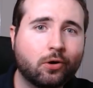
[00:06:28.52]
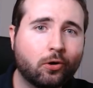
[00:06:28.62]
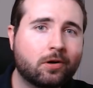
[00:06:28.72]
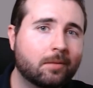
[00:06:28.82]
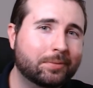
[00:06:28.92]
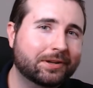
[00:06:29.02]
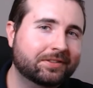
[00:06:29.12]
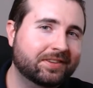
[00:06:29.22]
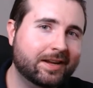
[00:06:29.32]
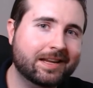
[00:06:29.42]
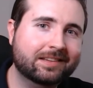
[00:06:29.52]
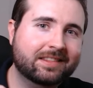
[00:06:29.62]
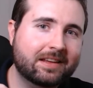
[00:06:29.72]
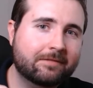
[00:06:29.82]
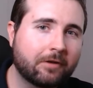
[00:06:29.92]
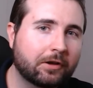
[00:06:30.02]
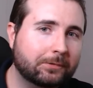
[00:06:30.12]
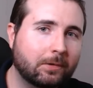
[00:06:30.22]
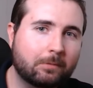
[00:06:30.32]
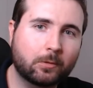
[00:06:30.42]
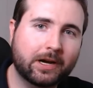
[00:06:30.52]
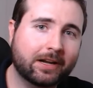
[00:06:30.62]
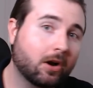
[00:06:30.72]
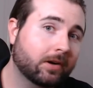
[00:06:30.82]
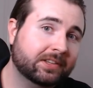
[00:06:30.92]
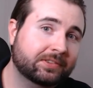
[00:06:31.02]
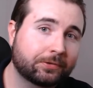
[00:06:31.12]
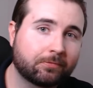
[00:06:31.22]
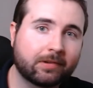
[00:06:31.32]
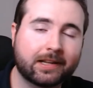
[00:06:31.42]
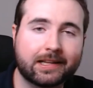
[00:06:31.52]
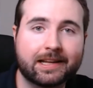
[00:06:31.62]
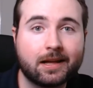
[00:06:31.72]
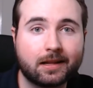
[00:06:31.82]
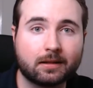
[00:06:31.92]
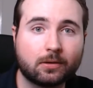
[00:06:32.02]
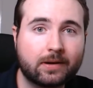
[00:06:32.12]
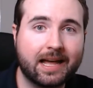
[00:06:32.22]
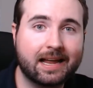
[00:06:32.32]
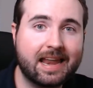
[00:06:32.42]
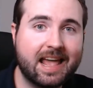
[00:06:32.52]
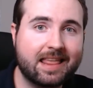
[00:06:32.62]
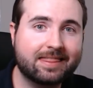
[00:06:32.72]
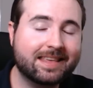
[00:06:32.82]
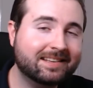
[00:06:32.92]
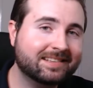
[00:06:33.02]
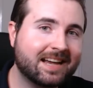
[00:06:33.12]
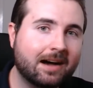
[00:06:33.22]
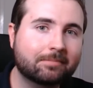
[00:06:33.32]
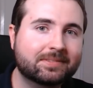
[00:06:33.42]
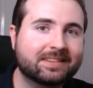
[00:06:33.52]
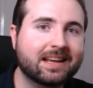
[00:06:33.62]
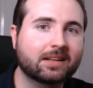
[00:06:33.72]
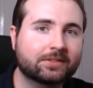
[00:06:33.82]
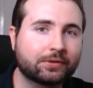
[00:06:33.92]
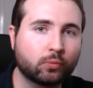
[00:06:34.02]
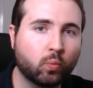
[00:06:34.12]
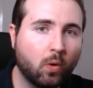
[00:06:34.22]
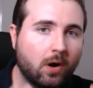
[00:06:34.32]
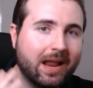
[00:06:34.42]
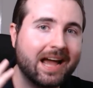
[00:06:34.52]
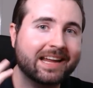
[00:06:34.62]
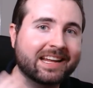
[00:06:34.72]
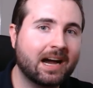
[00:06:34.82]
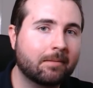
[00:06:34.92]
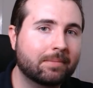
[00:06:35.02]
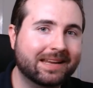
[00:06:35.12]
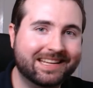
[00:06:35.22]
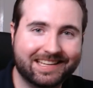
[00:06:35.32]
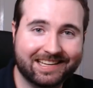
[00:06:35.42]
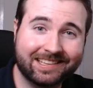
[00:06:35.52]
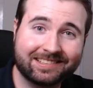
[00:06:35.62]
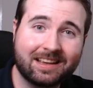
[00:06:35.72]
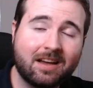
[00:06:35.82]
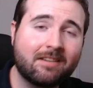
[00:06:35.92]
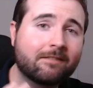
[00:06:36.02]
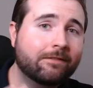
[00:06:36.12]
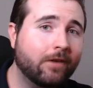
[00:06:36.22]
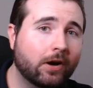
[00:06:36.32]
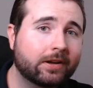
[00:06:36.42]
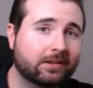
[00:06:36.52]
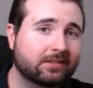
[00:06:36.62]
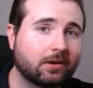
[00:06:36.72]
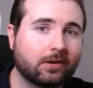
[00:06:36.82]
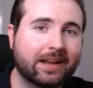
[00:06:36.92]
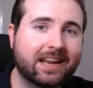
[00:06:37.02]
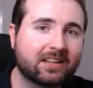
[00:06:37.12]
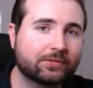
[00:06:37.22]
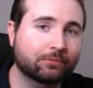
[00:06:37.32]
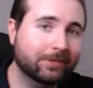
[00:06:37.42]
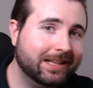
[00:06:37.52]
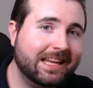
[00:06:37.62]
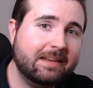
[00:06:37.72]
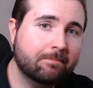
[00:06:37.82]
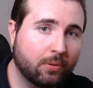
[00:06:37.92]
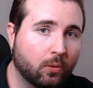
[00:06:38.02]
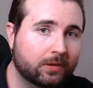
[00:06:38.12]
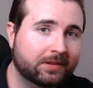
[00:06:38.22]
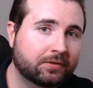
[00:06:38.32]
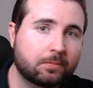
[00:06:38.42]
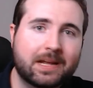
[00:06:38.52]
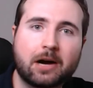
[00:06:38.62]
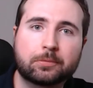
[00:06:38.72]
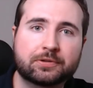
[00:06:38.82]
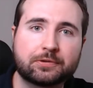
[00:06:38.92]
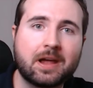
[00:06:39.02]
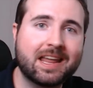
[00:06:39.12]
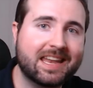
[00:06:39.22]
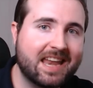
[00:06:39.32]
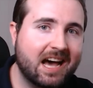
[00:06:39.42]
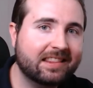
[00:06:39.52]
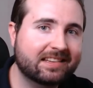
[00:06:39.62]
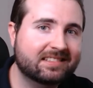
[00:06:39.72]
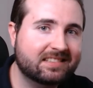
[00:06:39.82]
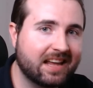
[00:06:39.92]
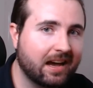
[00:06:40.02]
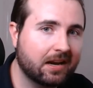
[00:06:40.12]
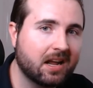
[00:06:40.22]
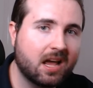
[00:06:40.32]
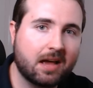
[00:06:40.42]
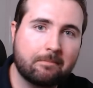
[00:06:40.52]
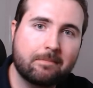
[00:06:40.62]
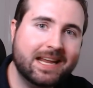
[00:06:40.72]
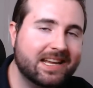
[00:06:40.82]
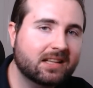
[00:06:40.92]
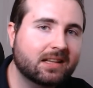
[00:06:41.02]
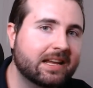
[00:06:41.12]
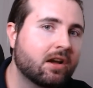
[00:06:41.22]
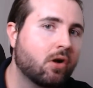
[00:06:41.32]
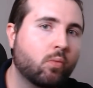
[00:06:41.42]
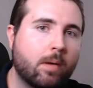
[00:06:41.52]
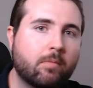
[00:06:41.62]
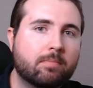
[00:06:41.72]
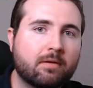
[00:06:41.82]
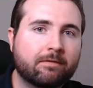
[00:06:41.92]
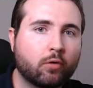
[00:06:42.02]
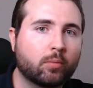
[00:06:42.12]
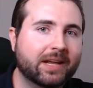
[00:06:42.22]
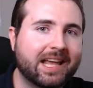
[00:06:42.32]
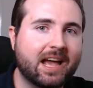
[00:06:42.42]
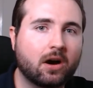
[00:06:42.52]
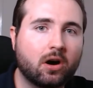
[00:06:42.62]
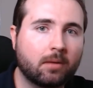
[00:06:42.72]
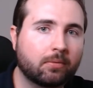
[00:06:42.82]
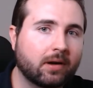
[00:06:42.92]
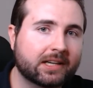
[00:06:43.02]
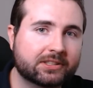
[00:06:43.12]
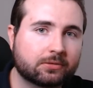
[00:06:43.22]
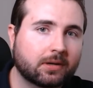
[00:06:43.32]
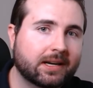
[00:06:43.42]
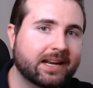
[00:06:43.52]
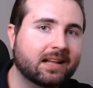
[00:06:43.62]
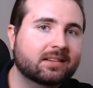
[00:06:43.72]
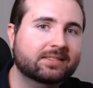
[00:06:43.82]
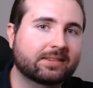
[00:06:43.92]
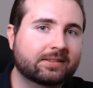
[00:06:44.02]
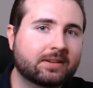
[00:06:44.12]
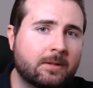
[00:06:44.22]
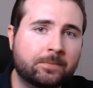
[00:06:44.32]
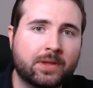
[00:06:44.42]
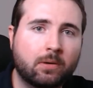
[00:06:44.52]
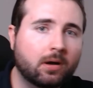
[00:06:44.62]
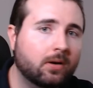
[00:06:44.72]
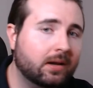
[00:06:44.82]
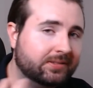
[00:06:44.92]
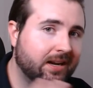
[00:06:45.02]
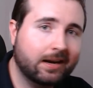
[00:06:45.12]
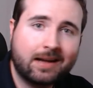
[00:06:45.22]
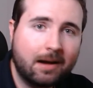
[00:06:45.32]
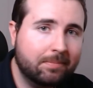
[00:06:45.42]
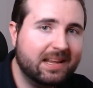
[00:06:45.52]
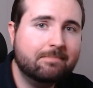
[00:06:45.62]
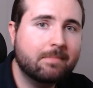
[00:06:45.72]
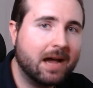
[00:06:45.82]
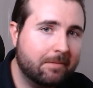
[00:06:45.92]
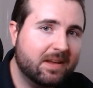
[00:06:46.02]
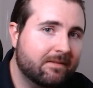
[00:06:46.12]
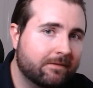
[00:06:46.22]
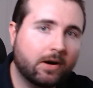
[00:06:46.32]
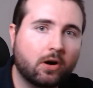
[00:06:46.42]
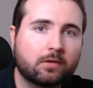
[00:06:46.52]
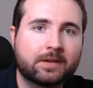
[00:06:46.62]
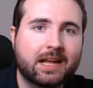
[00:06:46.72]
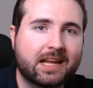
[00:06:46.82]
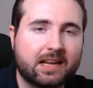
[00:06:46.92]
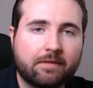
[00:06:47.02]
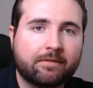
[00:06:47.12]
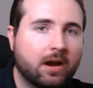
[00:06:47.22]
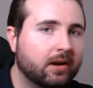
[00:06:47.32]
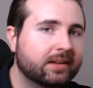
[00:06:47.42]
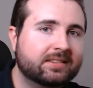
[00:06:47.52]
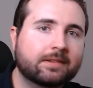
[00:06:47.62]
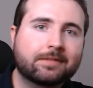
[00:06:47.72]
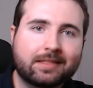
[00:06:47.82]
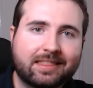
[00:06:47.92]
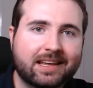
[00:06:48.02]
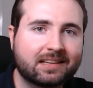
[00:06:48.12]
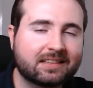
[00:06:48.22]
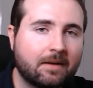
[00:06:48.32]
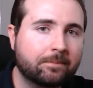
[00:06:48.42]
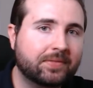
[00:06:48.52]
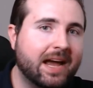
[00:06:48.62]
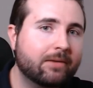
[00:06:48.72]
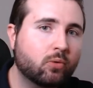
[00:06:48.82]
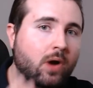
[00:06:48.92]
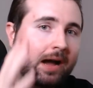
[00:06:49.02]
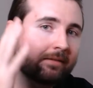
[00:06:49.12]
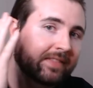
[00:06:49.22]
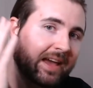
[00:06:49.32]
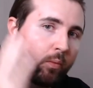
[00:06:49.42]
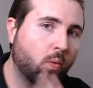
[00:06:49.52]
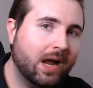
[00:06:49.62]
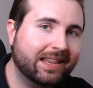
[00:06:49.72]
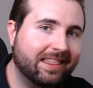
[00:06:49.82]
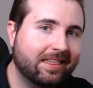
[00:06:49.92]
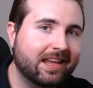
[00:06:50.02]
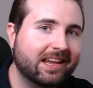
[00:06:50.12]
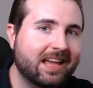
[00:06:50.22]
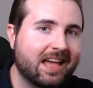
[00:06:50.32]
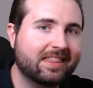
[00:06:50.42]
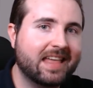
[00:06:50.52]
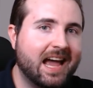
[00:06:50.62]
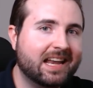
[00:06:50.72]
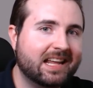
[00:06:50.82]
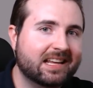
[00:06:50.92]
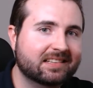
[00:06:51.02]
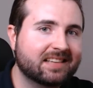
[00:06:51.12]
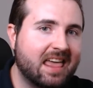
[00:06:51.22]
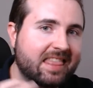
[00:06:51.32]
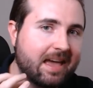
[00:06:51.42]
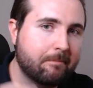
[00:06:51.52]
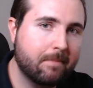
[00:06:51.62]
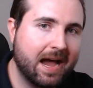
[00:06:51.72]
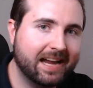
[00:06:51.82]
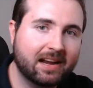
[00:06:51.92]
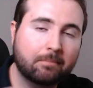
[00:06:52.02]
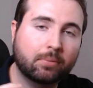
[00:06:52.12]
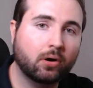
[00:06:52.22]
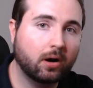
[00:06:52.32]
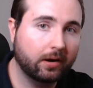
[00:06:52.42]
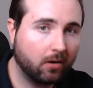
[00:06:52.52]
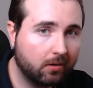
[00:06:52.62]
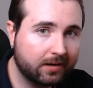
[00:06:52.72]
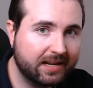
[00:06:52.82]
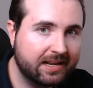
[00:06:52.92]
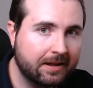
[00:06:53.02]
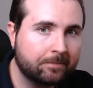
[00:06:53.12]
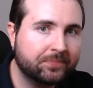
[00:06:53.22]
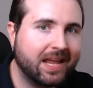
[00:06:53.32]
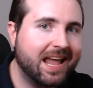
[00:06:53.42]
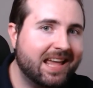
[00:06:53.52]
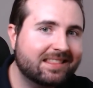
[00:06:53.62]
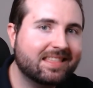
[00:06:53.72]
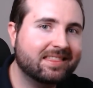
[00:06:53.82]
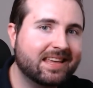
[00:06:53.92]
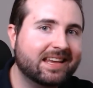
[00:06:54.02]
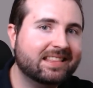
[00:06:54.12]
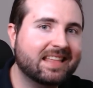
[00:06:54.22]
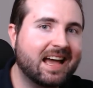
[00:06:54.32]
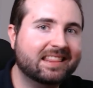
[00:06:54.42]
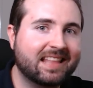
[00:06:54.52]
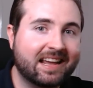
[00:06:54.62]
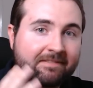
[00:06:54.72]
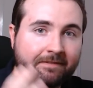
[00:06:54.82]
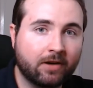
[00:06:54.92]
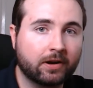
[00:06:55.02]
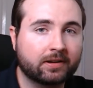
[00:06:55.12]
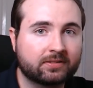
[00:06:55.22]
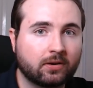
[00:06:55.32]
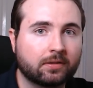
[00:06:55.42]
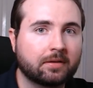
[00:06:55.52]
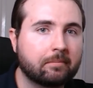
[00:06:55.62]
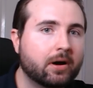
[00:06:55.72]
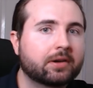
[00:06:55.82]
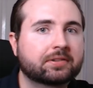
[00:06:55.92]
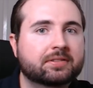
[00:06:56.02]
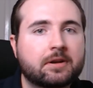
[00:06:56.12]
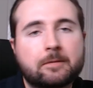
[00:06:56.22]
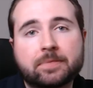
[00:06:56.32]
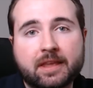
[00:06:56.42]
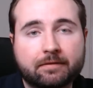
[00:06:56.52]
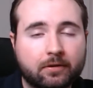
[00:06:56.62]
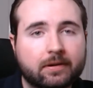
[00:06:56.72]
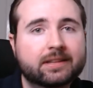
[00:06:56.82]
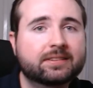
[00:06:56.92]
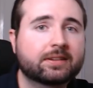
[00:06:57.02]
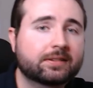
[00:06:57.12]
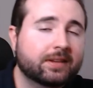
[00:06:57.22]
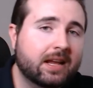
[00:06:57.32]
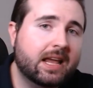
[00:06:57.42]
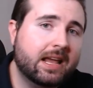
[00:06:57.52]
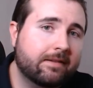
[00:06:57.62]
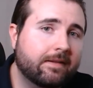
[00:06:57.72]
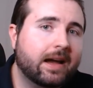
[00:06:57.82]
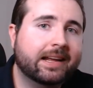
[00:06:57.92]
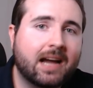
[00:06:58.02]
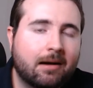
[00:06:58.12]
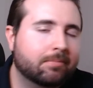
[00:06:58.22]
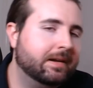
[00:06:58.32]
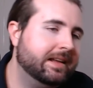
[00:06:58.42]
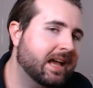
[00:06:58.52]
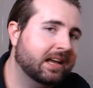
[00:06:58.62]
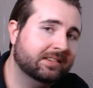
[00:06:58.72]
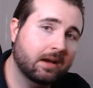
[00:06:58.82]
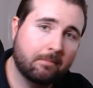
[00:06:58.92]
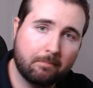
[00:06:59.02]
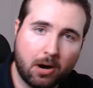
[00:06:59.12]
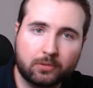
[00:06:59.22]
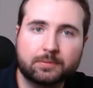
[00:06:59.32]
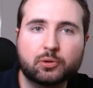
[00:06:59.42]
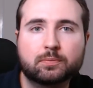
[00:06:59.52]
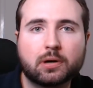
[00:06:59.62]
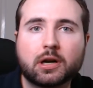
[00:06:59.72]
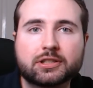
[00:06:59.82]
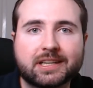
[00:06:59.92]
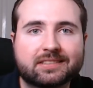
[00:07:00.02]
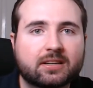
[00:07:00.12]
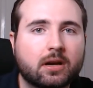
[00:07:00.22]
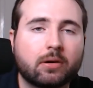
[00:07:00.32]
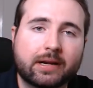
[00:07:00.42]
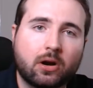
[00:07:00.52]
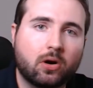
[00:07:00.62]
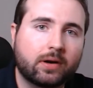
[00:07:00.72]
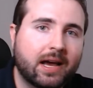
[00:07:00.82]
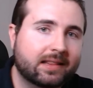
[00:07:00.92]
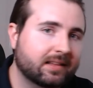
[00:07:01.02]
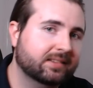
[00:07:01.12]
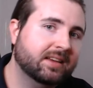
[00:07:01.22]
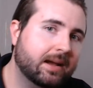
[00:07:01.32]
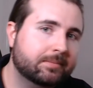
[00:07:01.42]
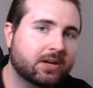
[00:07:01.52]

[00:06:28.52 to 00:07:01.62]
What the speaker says: Core competency is the first one we're going to really look at, and this comes down to what a company is focused on, and it's really important to be able to nut this down immediately when we're performing our operational analysis. While a company may be involved in various different things, they will have their one thing that is their main priority and the thing that they focus on the most. For instance, if a company has multiple projects going on at the same